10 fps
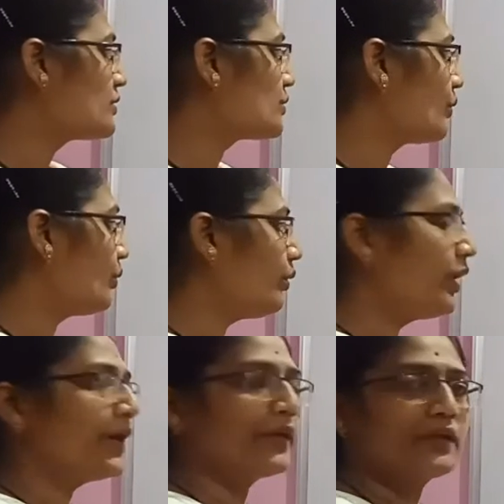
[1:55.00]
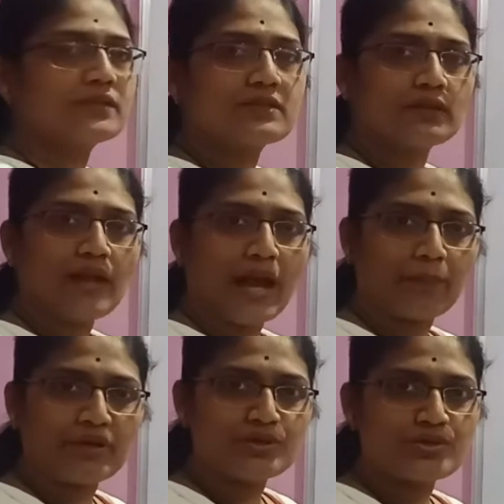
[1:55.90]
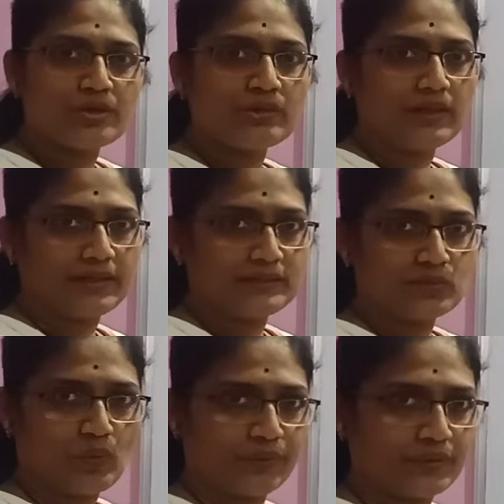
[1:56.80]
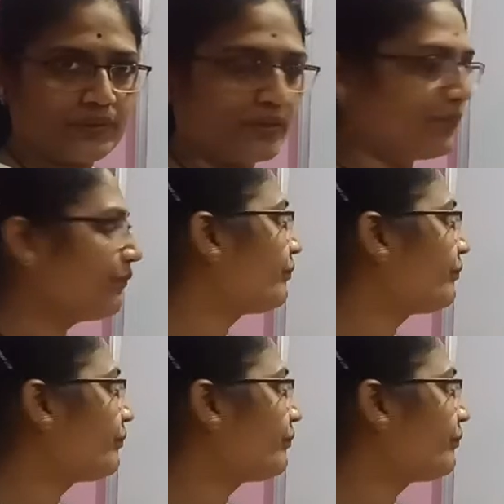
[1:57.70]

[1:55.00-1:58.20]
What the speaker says: So, it is a dimensionless quantity.